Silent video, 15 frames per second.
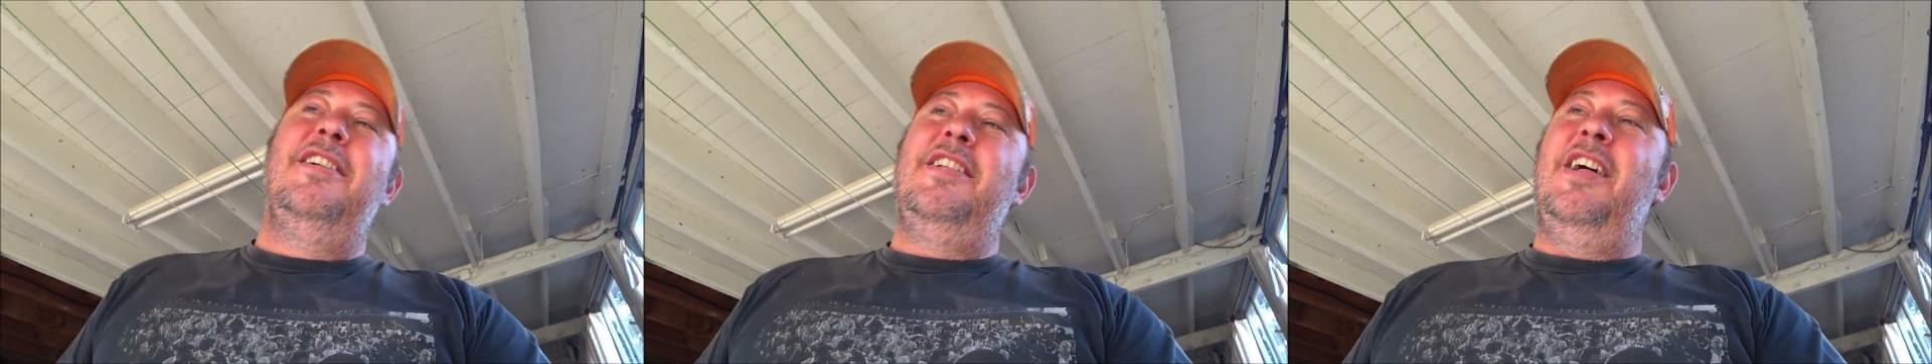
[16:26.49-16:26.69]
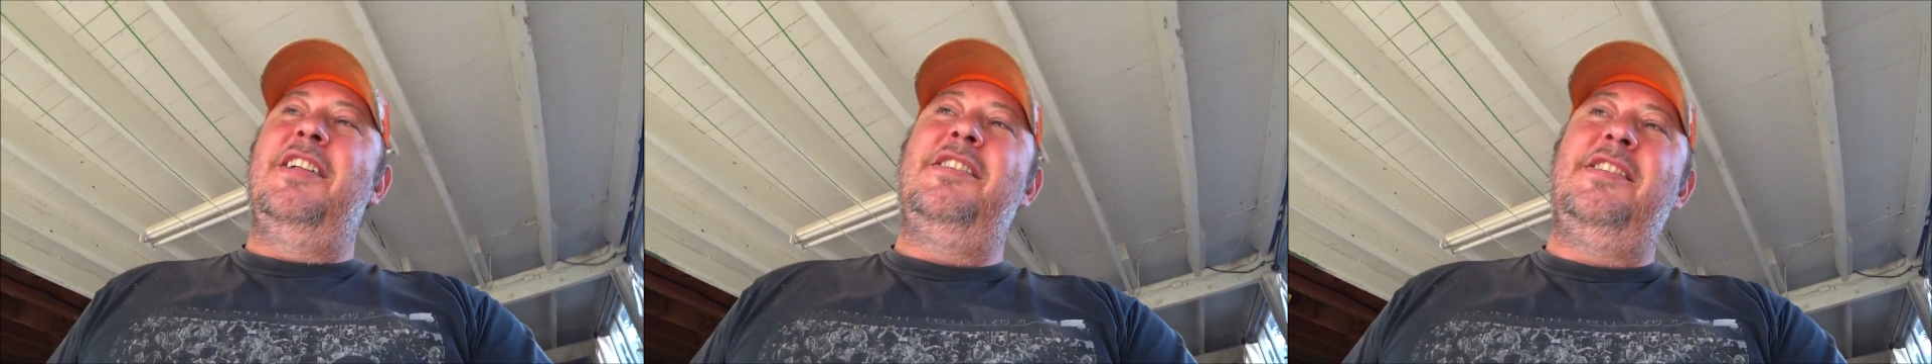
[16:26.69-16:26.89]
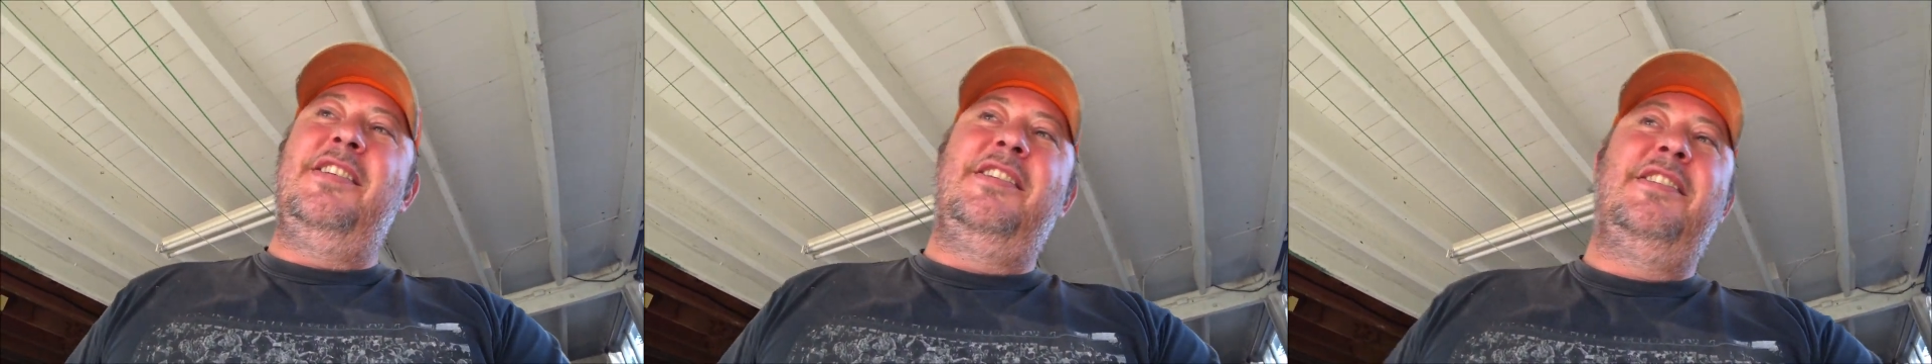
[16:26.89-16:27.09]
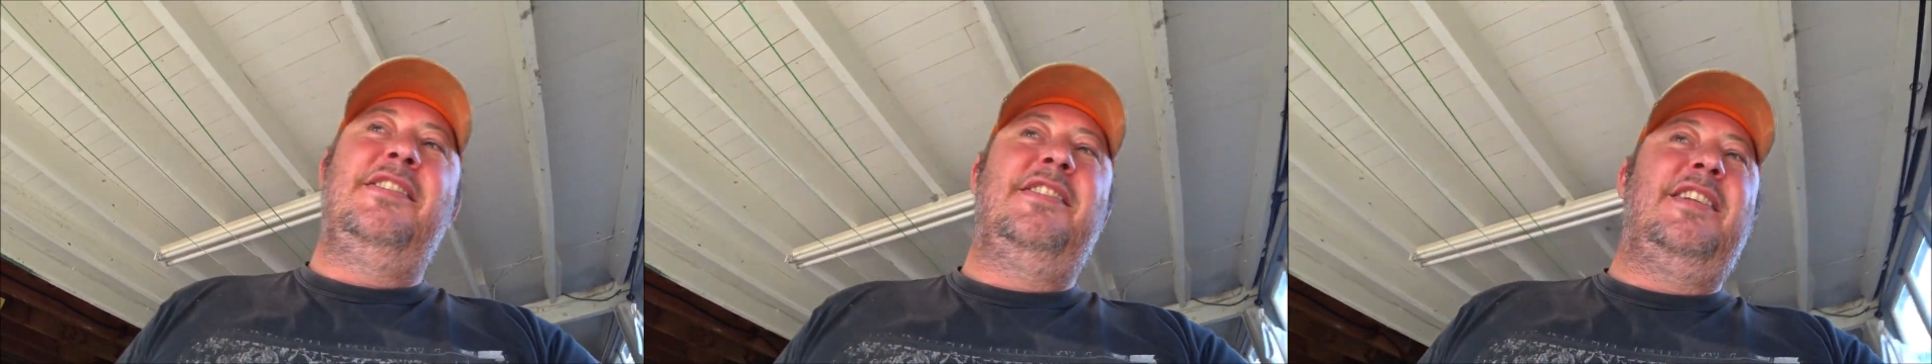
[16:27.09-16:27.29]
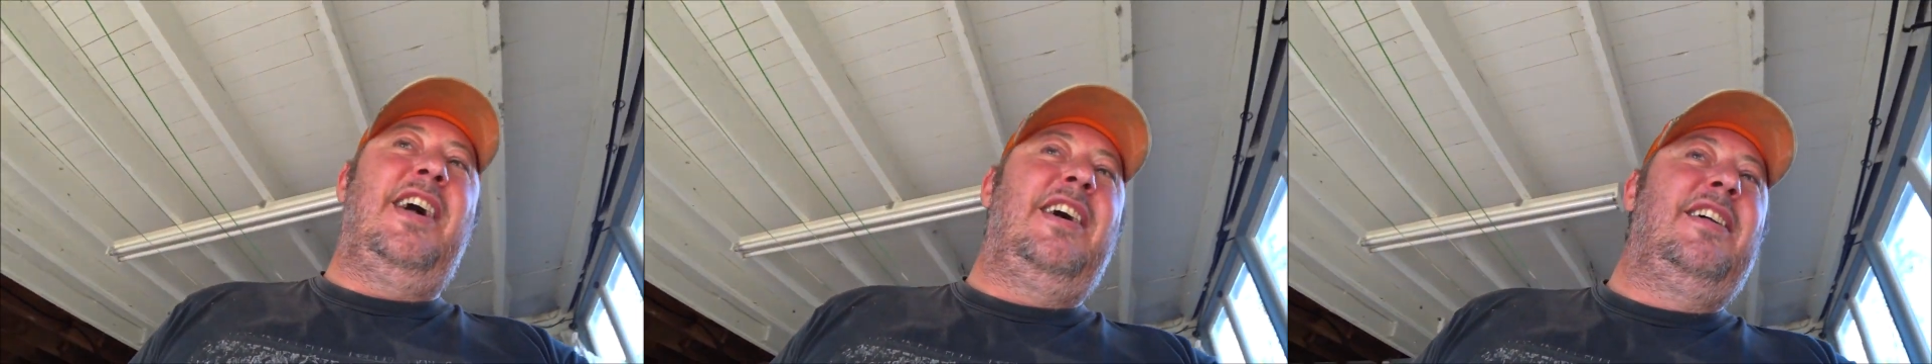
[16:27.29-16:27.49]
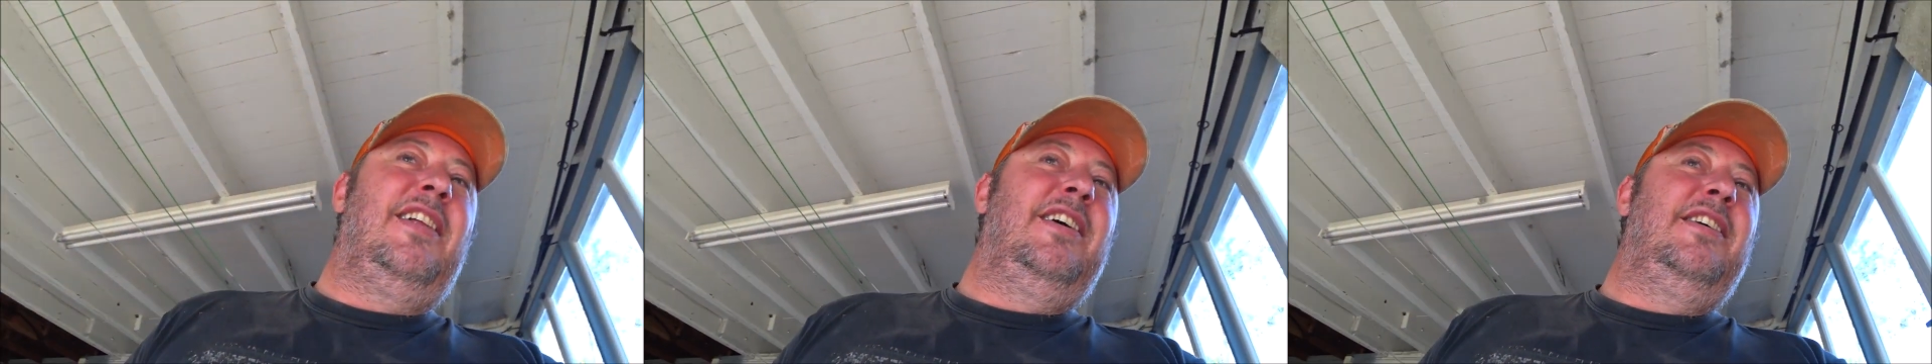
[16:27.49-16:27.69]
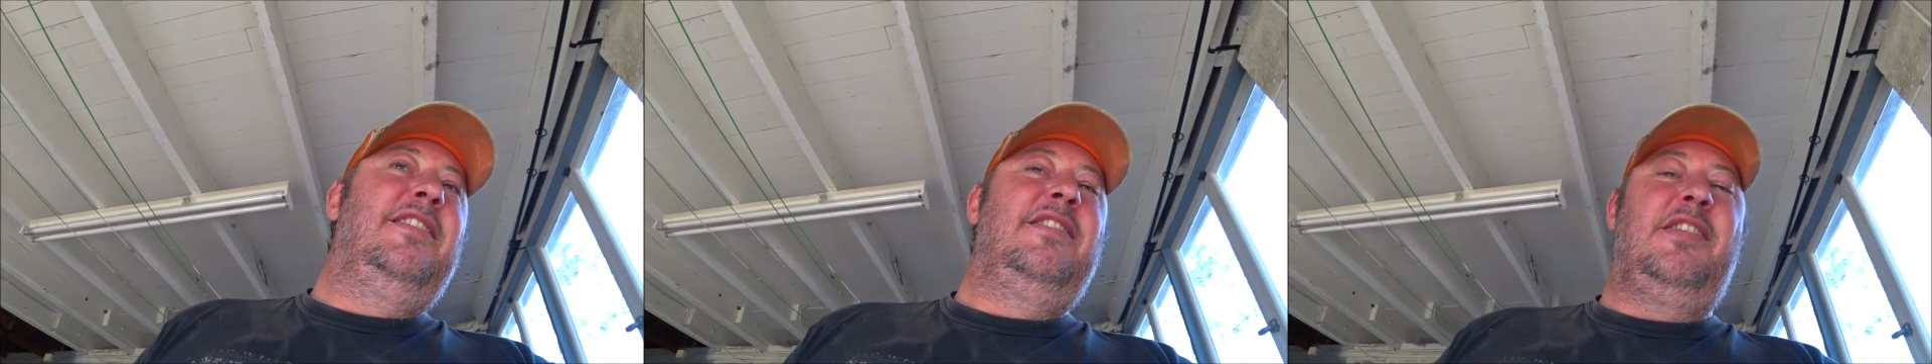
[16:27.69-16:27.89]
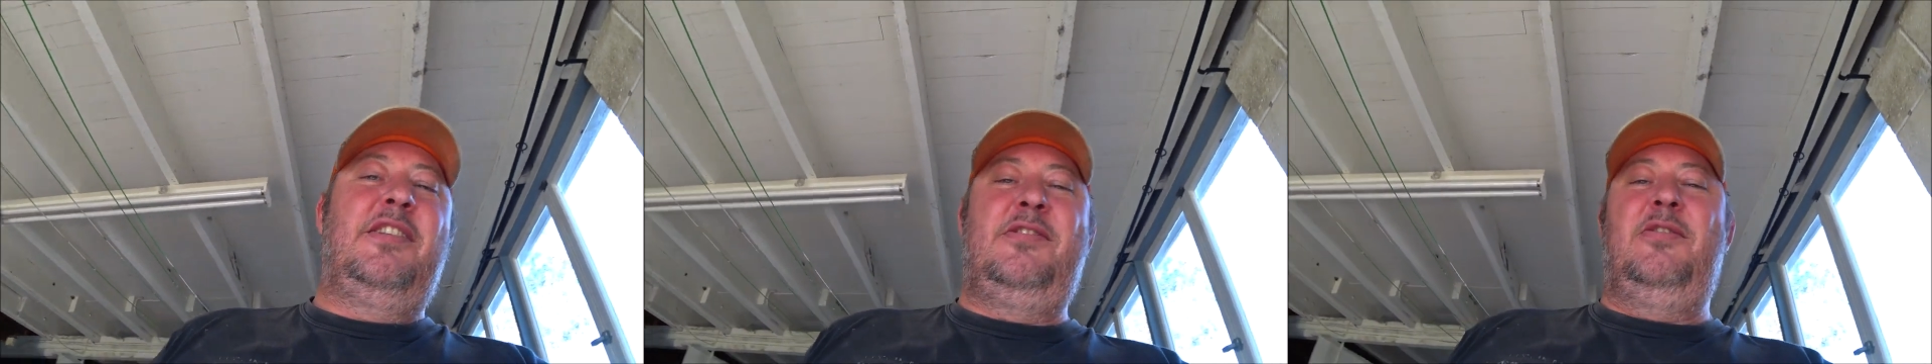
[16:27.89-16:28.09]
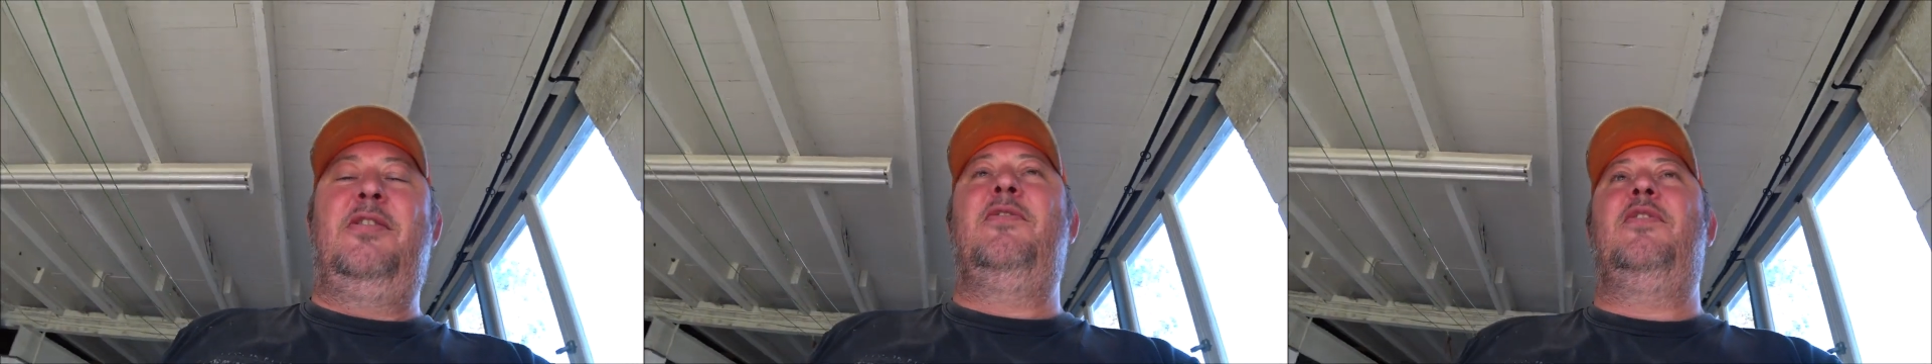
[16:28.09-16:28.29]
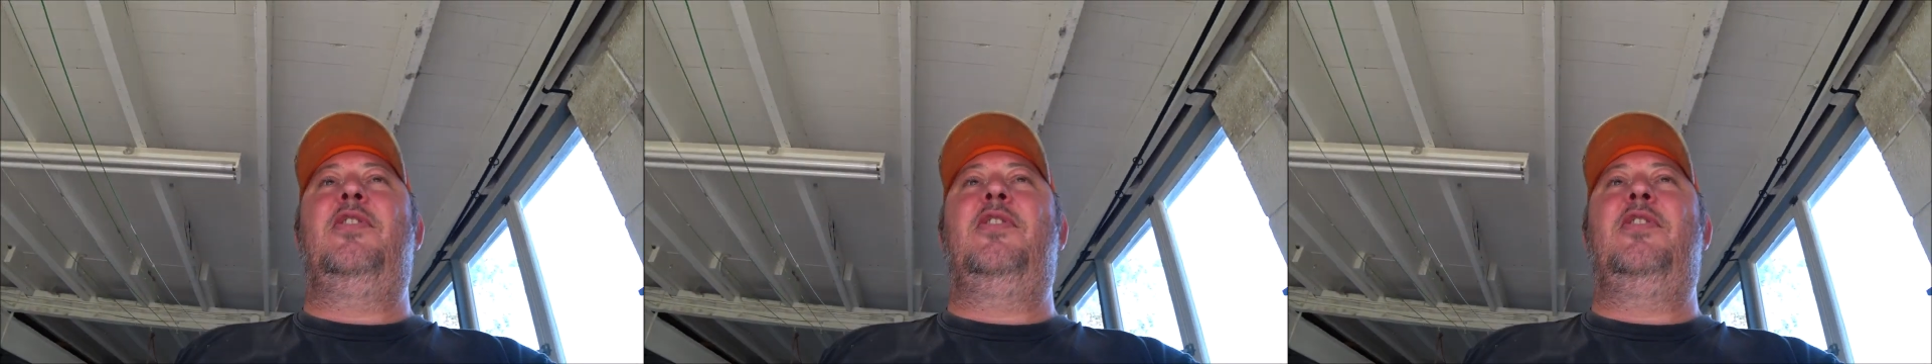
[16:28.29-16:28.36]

That's exactly the sort of